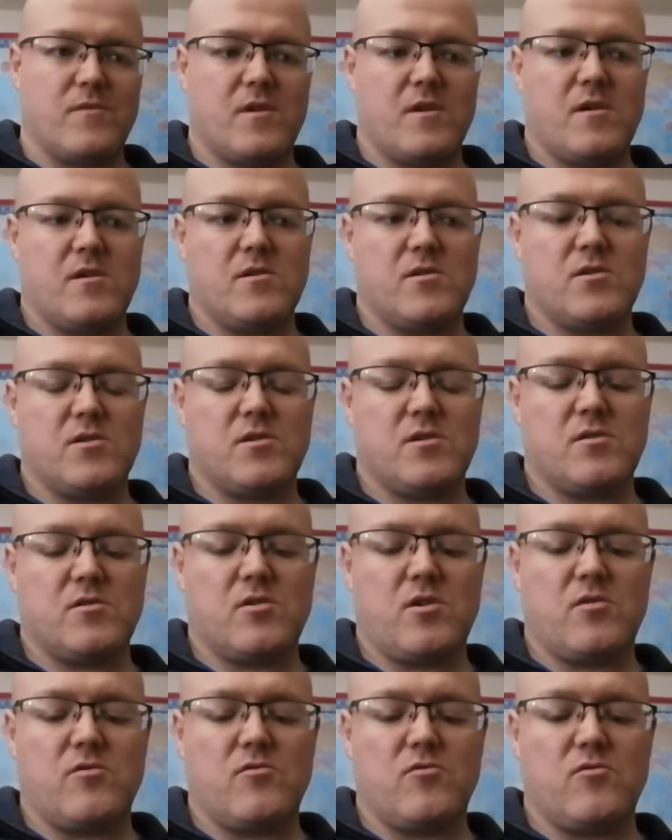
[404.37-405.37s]
it's
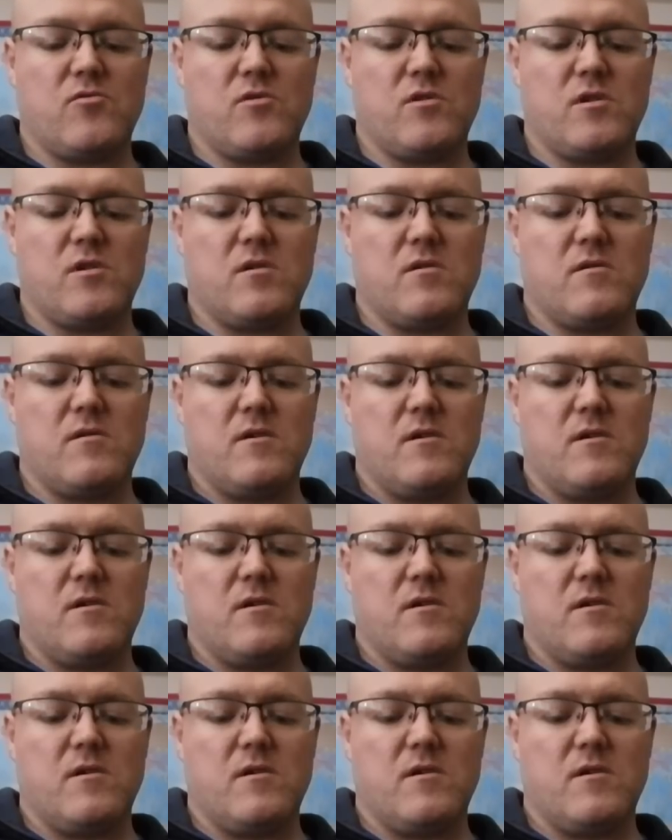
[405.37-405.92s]
turned out that